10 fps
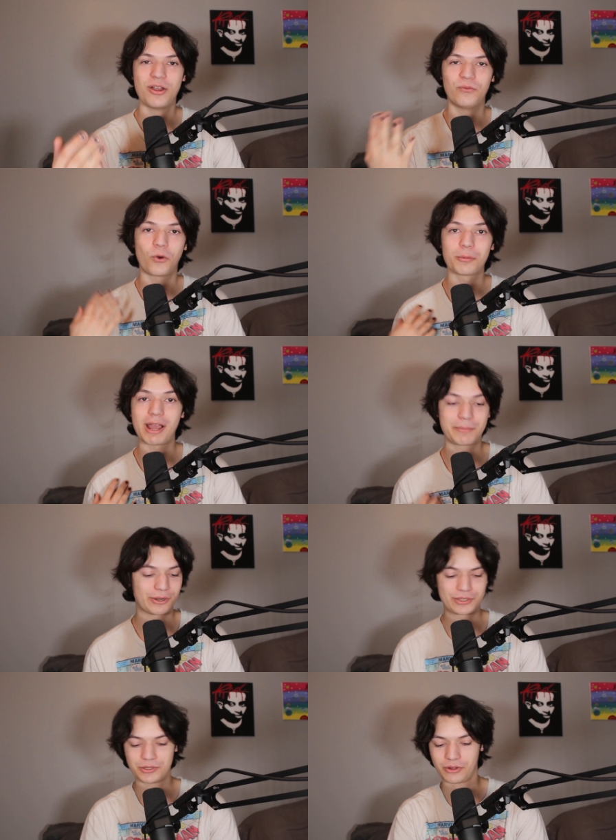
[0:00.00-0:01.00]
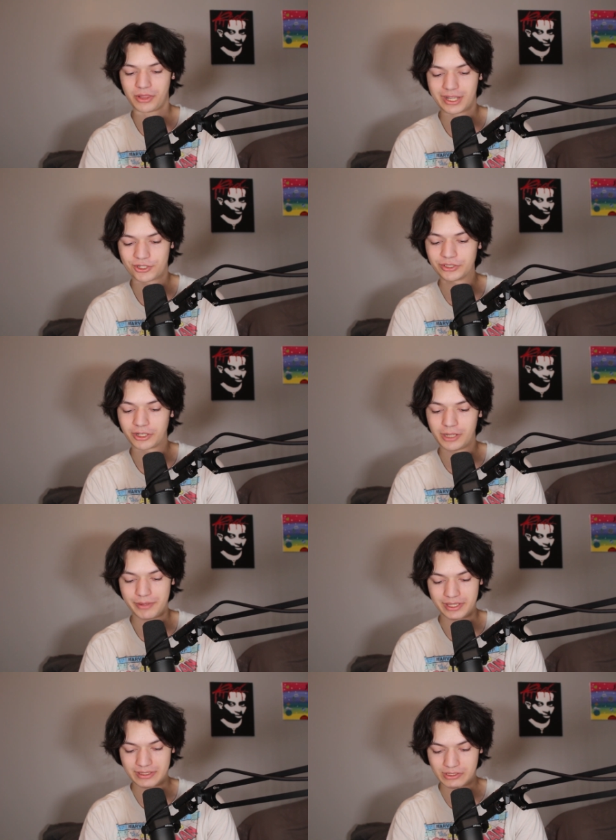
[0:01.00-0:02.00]
for my personal collection
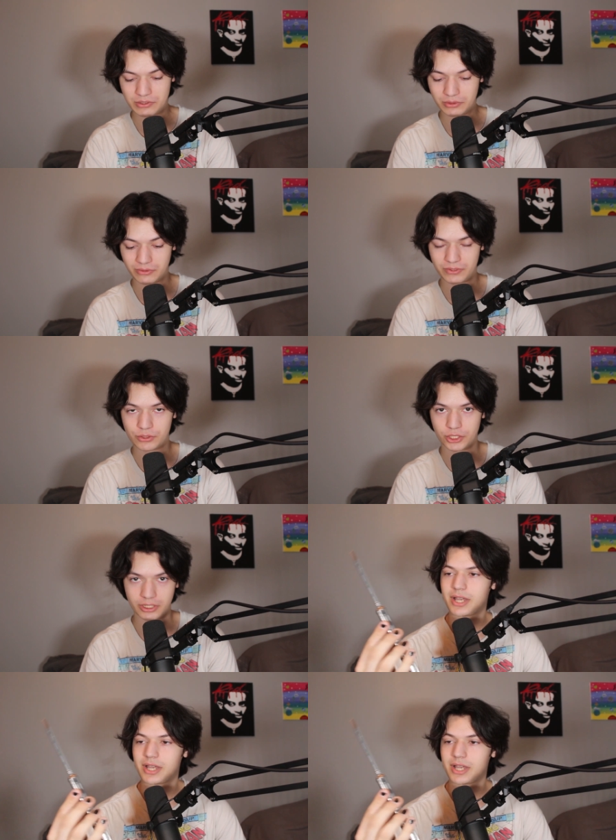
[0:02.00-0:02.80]
coming soon in the future.